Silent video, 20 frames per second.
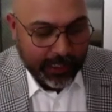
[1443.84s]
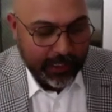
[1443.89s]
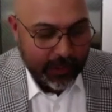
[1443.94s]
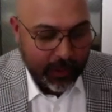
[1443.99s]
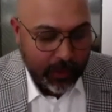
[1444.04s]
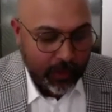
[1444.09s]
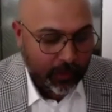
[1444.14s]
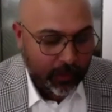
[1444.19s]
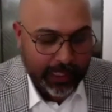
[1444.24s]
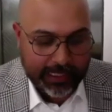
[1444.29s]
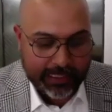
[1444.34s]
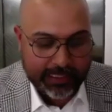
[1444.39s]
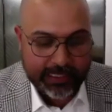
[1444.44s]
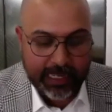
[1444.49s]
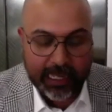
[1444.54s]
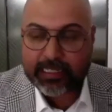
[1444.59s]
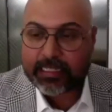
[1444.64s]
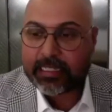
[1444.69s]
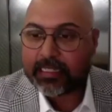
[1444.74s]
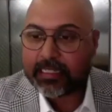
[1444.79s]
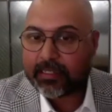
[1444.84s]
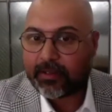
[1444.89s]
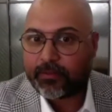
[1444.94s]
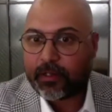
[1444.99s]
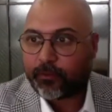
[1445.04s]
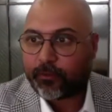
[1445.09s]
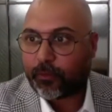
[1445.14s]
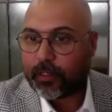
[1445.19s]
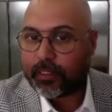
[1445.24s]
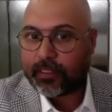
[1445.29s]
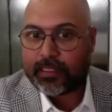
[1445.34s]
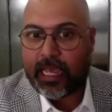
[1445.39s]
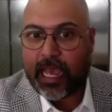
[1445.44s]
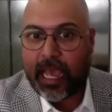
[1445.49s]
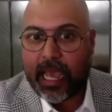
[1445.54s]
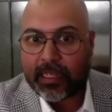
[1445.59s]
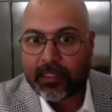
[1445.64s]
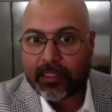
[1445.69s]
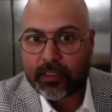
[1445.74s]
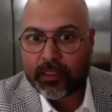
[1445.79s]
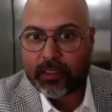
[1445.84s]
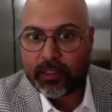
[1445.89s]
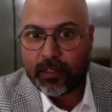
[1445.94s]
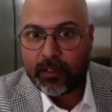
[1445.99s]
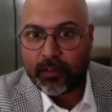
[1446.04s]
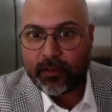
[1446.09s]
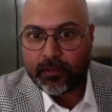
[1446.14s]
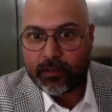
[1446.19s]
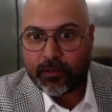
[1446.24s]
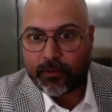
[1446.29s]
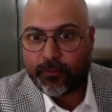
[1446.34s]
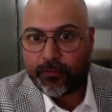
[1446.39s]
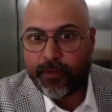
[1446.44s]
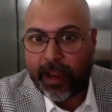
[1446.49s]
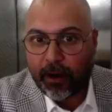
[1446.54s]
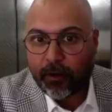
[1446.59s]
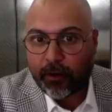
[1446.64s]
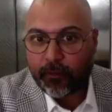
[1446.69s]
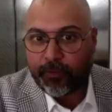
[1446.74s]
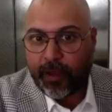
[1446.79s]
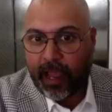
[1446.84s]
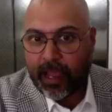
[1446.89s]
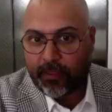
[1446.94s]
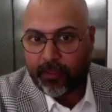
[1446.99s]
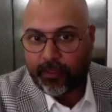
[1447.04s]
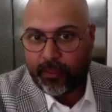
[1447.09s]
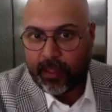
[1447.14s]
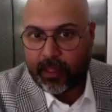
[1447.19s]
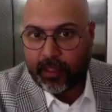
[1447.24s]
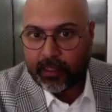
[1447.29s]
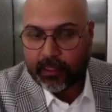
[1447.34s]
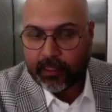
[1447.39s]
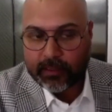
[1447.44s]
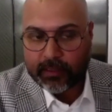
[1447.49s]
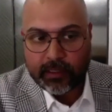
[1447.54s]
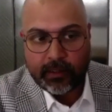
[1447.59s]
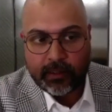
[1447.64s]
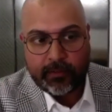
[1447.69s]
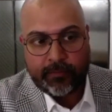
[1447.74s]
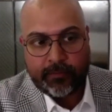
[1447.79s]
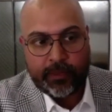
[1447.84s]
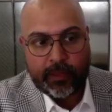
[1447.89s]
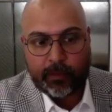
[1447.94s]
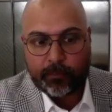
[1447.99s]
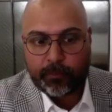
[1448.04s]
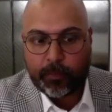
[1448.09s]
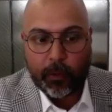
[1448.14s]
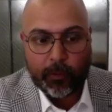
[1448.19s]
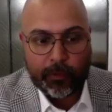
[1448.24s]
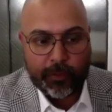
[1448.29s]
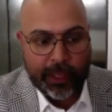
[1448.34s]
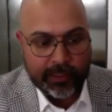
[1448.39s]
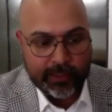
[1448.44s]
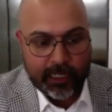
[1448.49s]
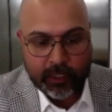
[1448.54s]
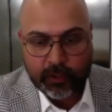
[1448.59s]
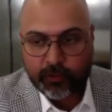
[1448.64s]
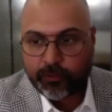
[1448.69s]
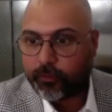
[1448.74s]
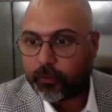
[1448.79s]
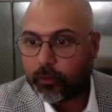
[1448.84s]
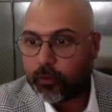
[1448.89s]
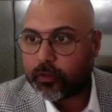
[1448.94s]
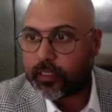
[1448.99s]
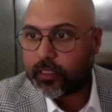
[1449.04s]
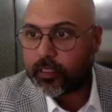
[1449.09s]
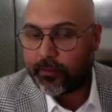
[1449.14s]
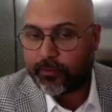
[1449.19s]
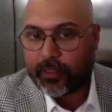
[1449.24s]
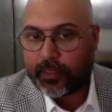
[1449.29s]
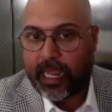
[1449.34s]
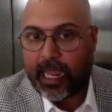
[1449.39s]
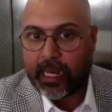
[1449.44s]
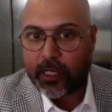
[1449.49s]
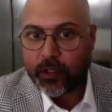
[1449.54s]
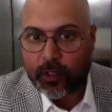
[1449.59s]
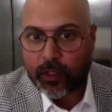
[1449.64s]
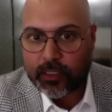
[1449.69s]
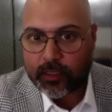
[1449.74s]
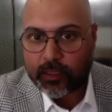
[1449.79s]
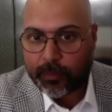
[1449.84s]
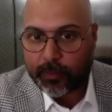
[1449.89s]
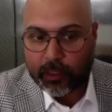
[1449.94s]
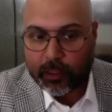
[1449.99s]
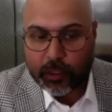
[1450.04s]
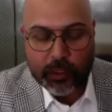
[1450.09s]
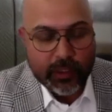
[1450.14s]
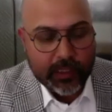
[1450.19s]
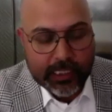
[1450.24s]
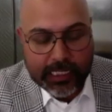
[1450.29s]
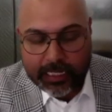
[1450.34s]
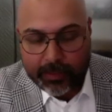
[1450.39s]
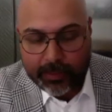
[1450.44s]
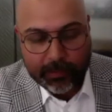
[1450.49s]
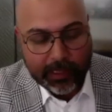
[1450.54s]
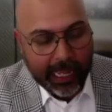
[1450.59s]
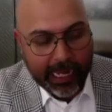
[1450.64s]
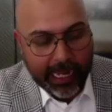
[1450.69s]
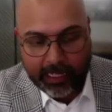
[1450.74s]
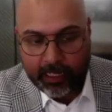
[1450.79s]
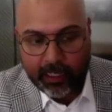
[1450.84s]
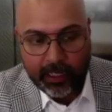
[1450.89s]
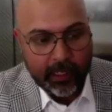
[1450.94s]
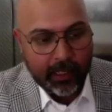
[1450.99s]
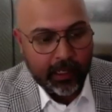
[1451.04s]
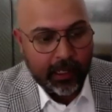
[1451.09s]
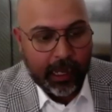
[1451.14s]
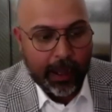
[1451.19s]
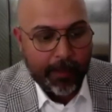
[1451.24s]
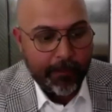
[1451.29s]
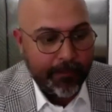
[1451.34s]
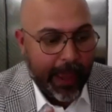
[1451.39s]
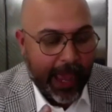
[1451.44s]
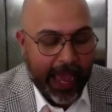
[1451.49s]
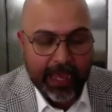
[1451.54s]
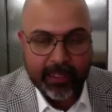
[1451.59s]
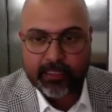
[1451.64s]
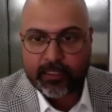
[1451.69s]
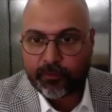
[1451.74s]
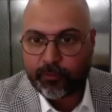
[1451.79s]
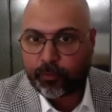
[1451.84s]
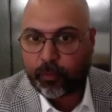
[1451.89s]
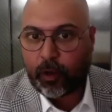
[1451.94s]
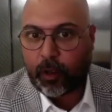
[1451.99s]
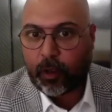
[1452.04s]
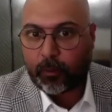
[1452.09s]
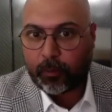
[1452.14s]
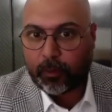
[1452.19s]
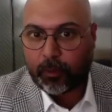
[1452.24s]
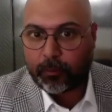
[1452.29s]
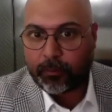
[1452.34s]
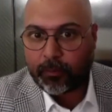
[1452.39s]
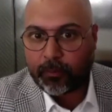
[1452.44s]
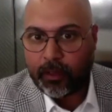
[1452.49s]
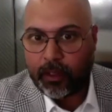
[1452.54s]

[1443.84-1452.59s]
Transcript: to do like dozens of different tests to verify things, both that touch food safety and traceability, just seemed like a massive problem.